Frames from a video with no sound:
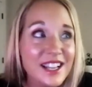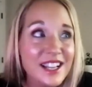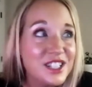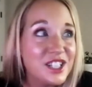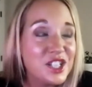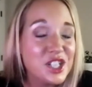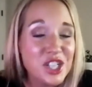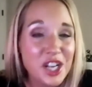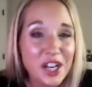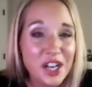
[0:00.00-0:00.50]
to
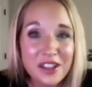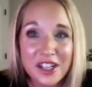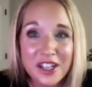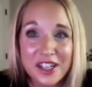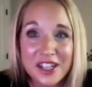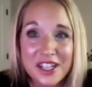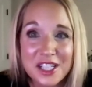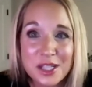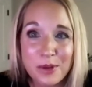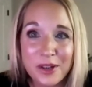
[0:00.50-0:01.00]
share their
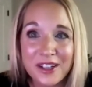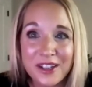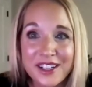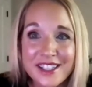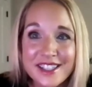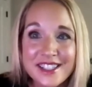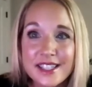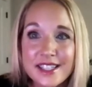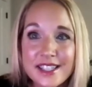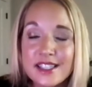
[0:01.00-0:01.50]

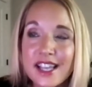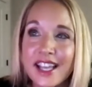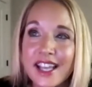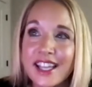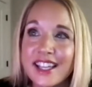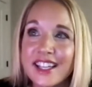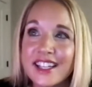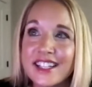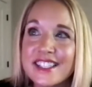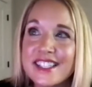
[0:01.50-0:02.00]
experiences,
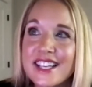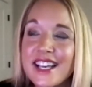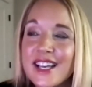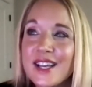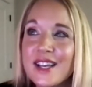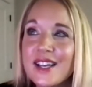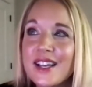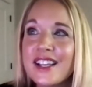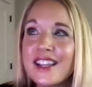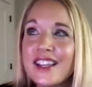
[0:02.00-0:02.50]
and
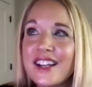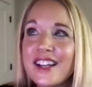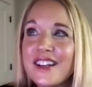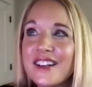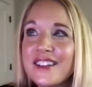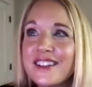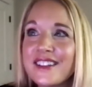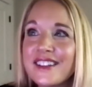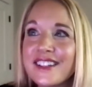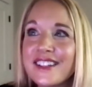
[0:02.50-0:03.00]

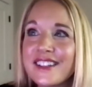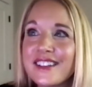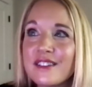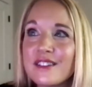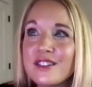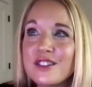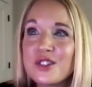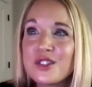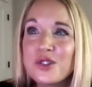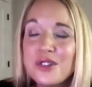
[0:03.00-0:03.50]
their
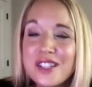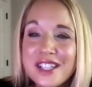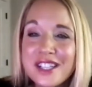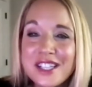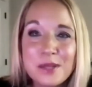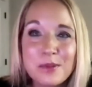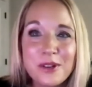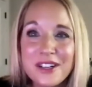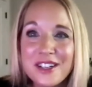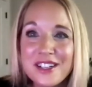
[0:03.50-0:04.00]
student
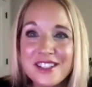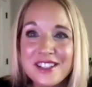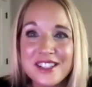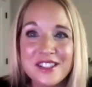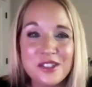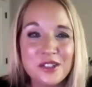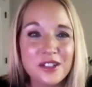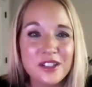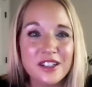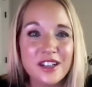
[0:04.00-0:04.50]
experiences
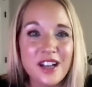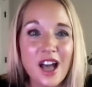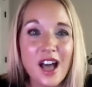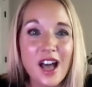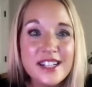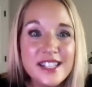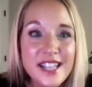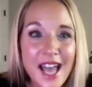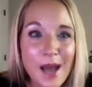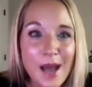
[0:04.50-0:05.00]
are an
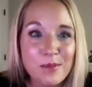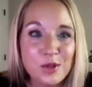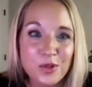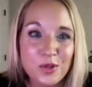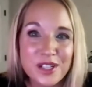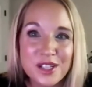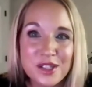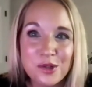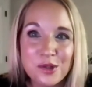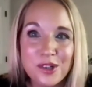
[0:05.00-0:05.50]
untapped
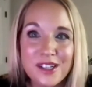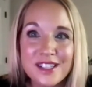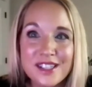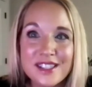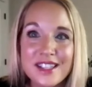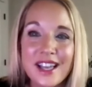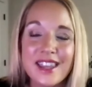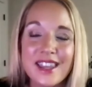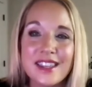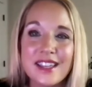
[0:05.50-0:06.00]
resource.
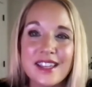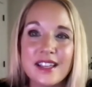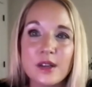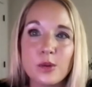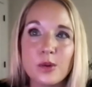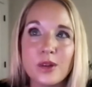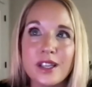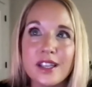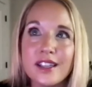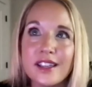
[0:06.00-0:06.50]
I think
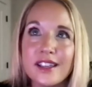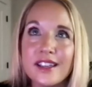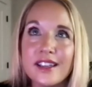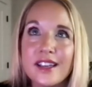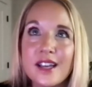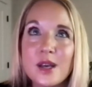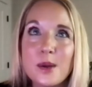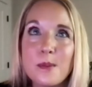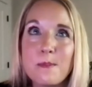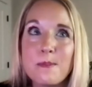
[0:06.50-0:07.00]
we
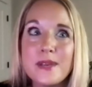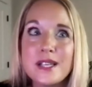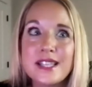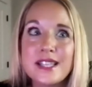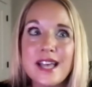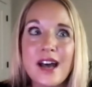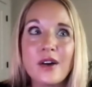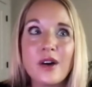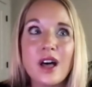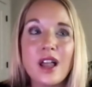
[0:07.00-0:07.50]
miss out a